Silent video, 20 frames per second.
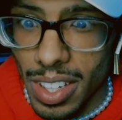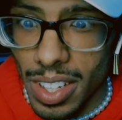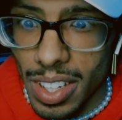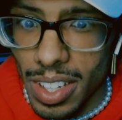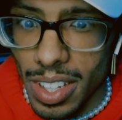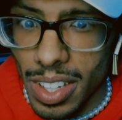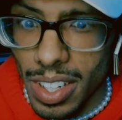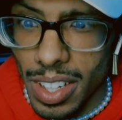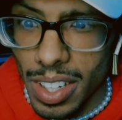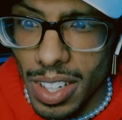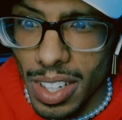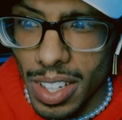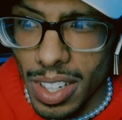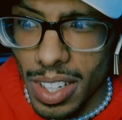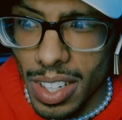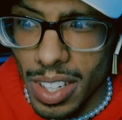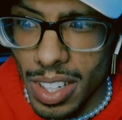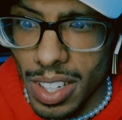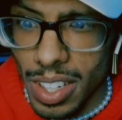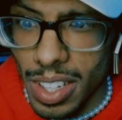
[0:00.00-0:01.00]

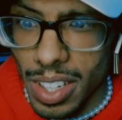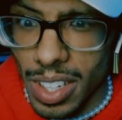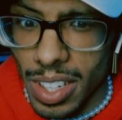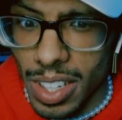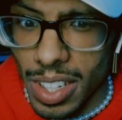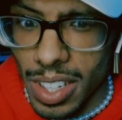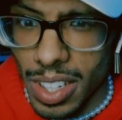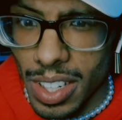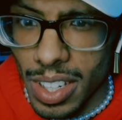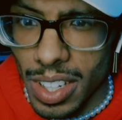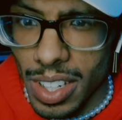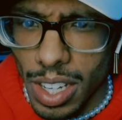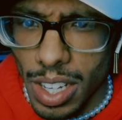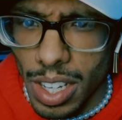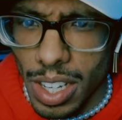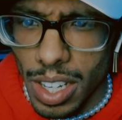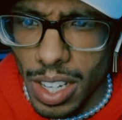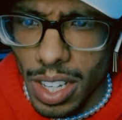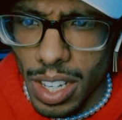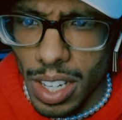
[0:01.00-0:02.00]

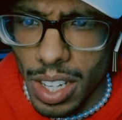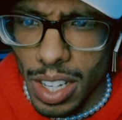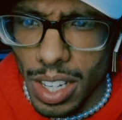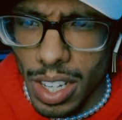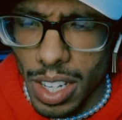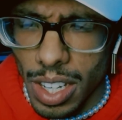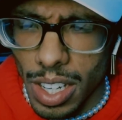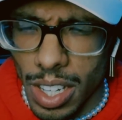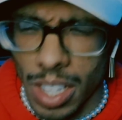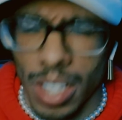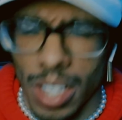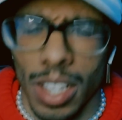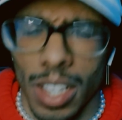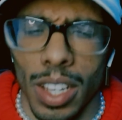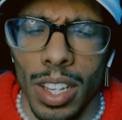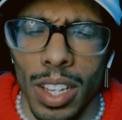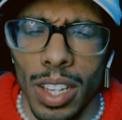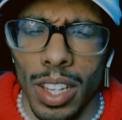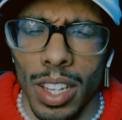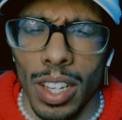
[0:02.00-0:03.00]

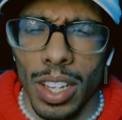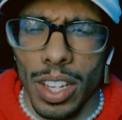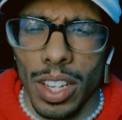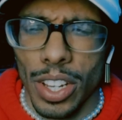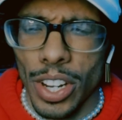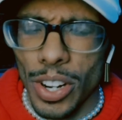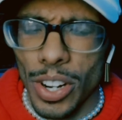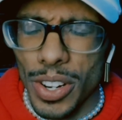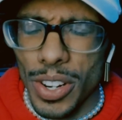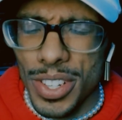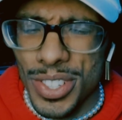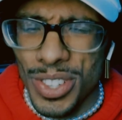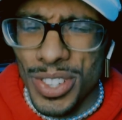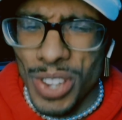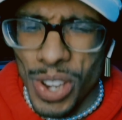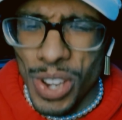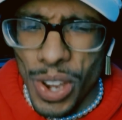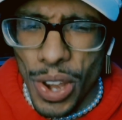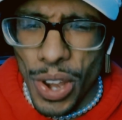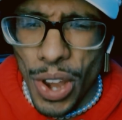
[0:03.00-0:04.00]
There There is
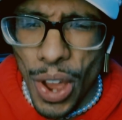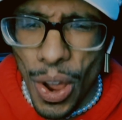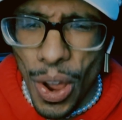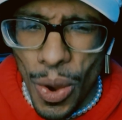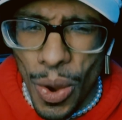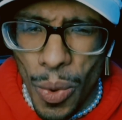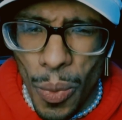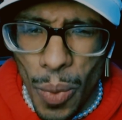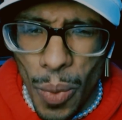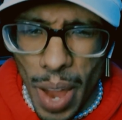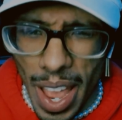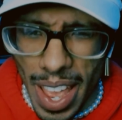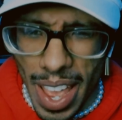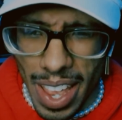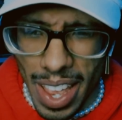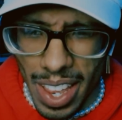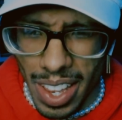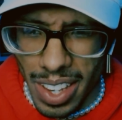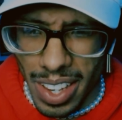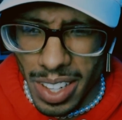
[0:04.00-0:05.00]
no
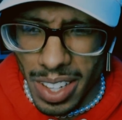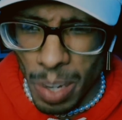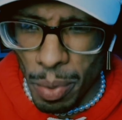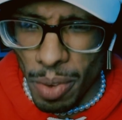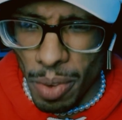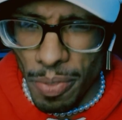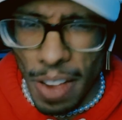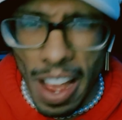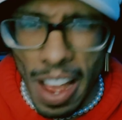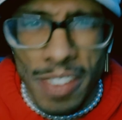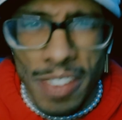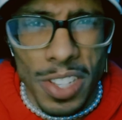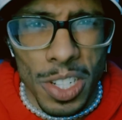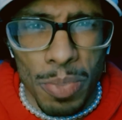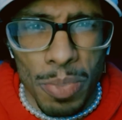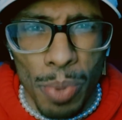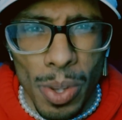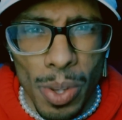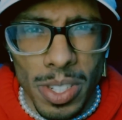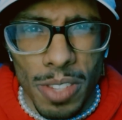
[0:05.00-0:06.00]
way number five's
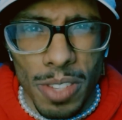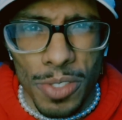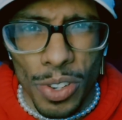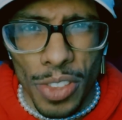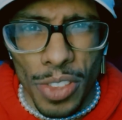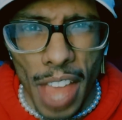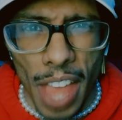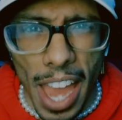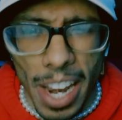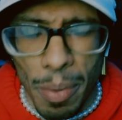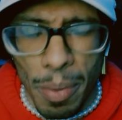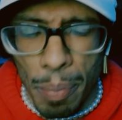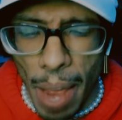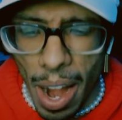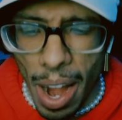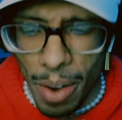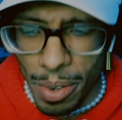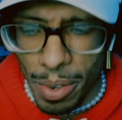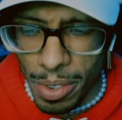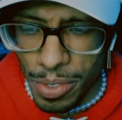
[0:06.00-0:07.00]
explosives are that
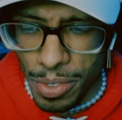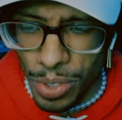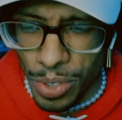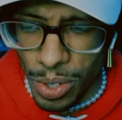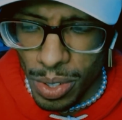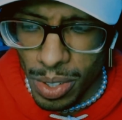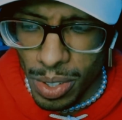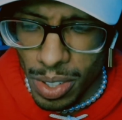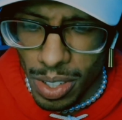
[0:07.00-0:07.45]
powerful.